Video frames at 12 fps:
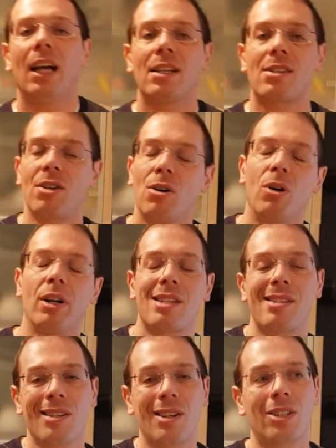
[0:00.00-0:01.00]
and so
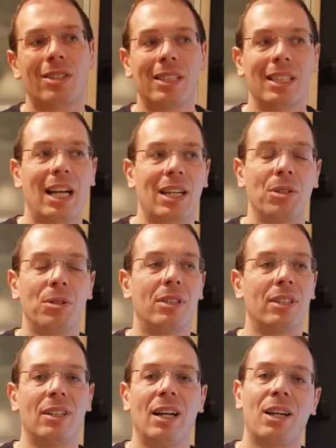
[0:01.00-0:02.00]
it's not a good
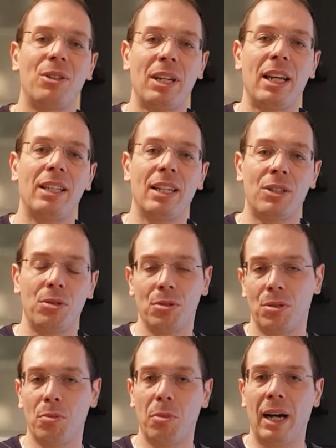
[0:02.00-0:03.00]
idea
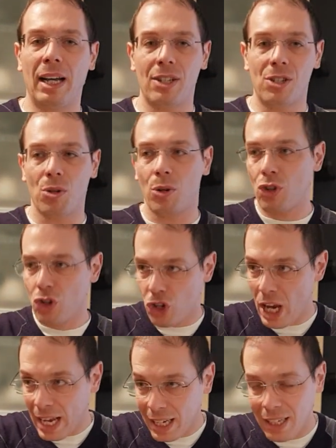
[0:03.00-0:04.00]
to buy it. So
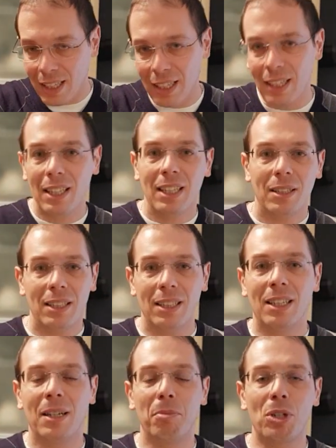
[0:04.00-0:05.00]
check
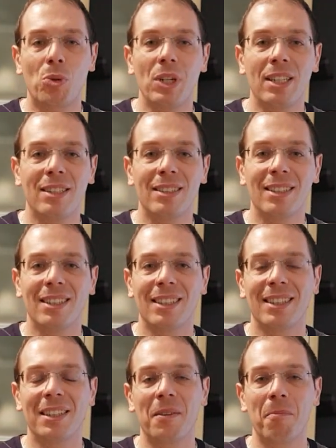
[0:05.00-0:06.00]
between
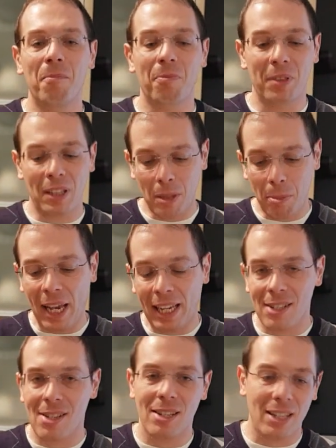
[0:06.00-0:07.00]
the
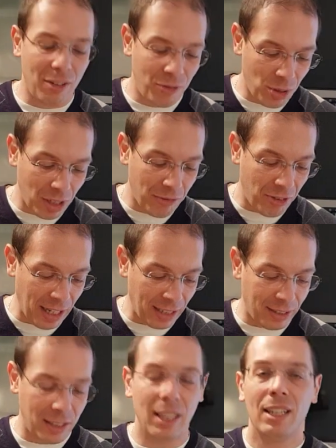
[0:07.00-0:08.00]
packets if you can
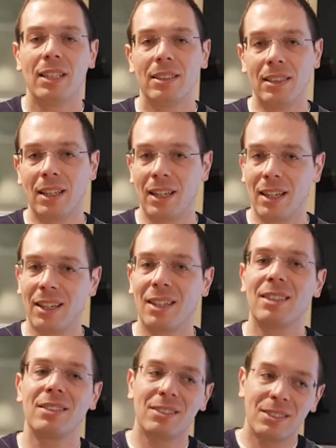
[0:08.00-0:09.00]
find the
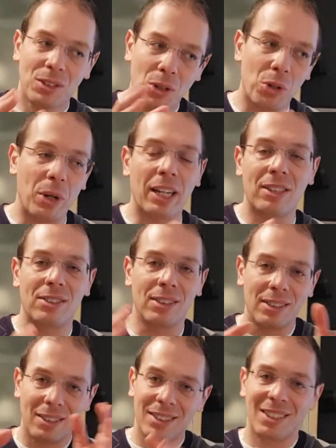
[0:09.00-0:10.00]
correct
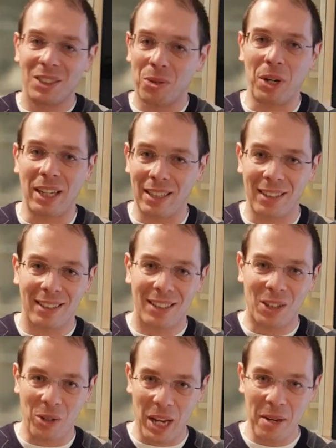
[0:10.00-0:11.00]
green.
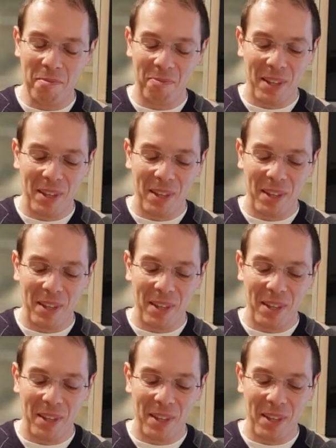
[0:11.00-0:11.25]
Okay.